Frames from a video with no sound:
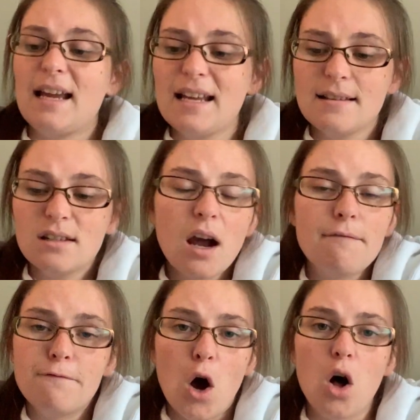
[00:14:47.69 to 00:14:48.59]
is not
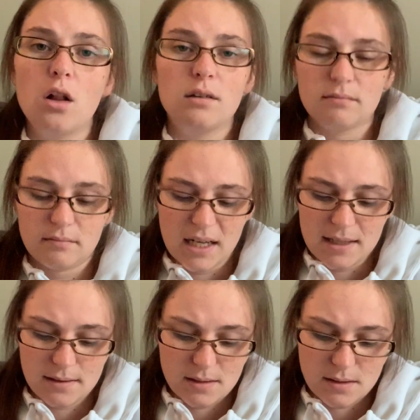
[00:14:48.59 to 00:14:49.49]
fall.
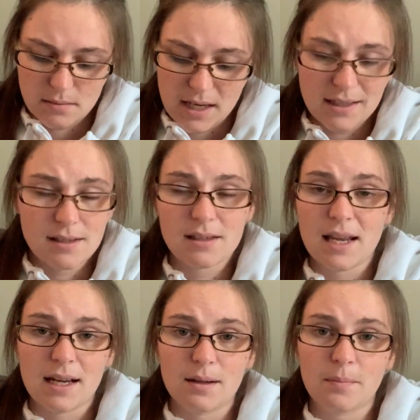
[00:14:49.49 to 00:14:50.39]
It's
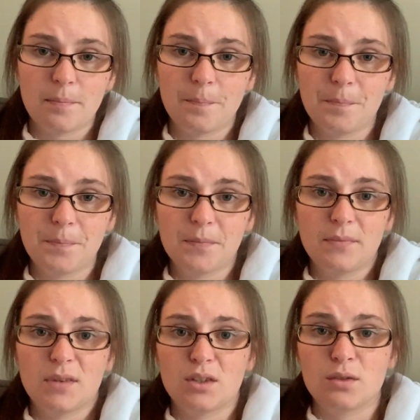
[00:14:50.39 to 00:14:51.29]
like
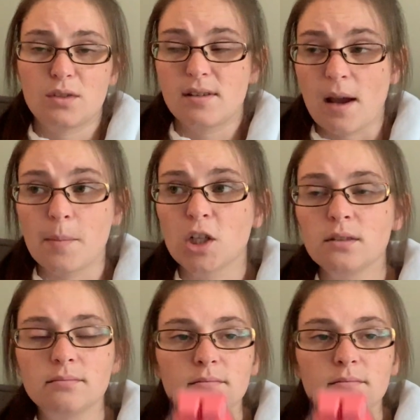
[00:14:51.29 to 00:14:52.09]
summer.